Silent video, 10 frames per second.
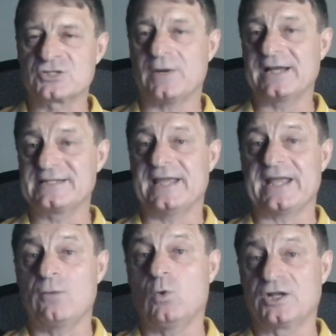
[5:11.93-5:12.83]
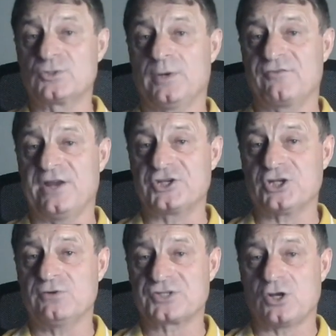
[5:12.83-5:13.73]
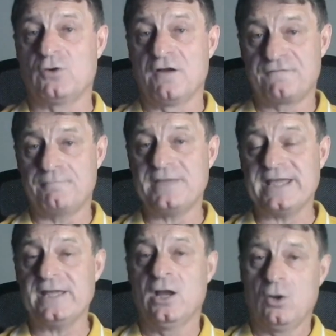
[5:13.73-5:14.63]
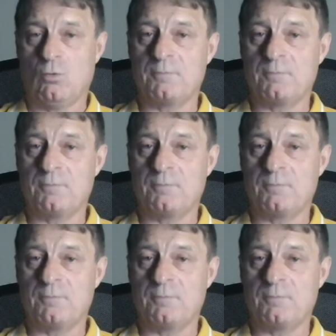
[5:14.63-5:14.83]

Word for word: So I take a 1 to 1 ratio. So for me,